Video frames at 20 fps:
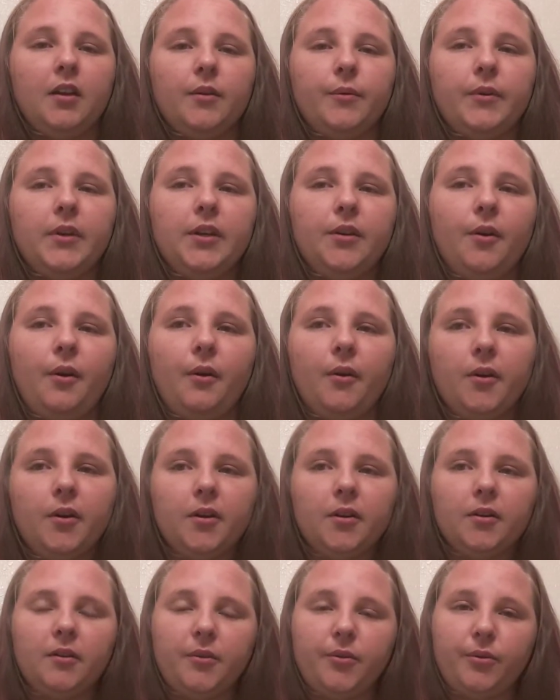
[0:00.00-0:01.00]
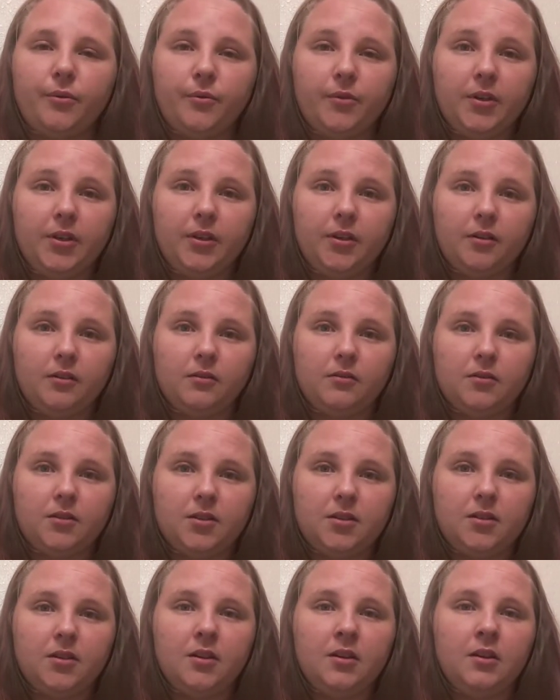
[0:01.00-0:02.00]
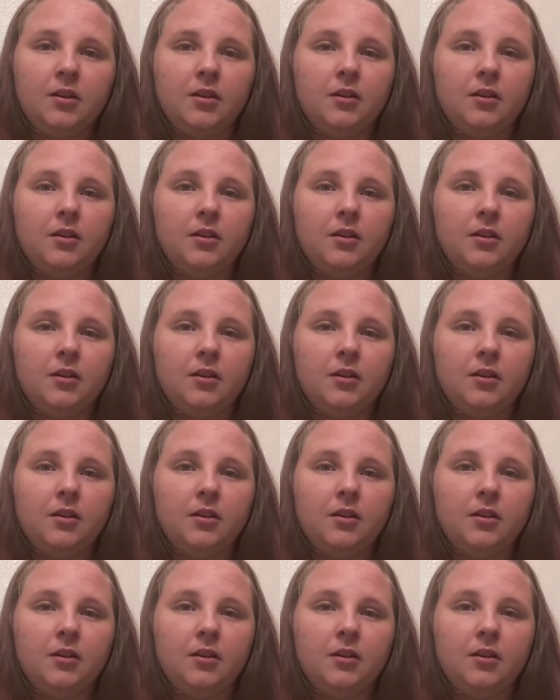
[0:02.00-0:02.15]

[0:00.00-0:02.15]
We are 3 years